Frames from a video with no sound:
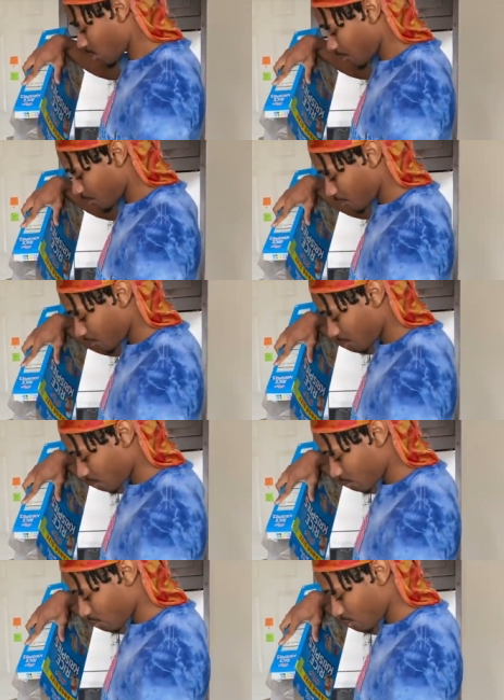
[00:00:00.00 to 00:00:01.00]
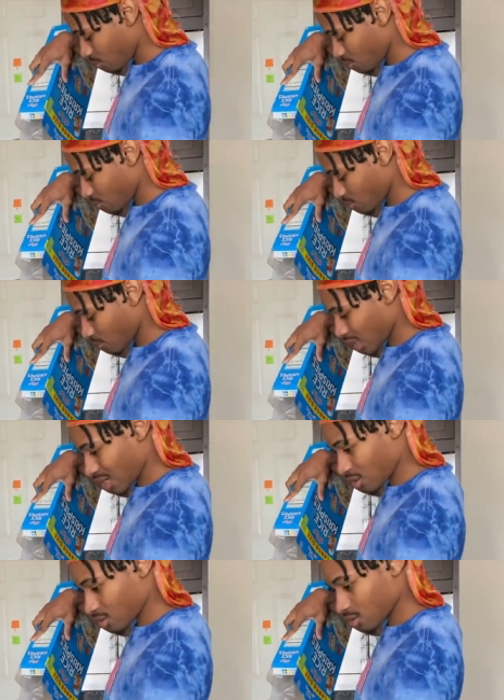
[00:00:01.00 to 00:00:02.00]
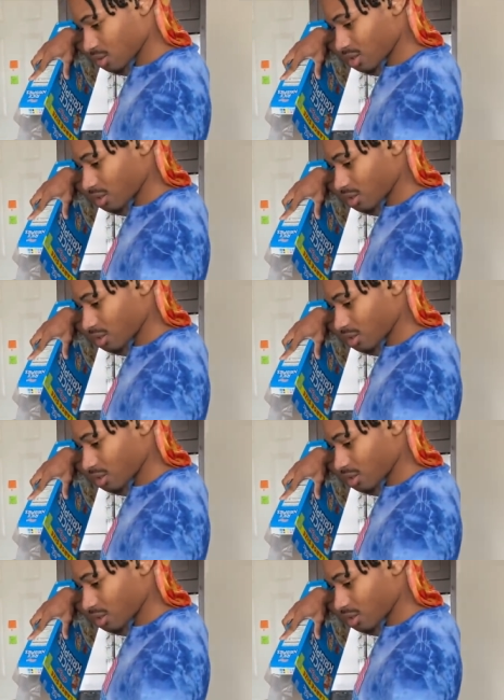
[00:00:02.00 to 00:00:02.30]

Pause. Pause.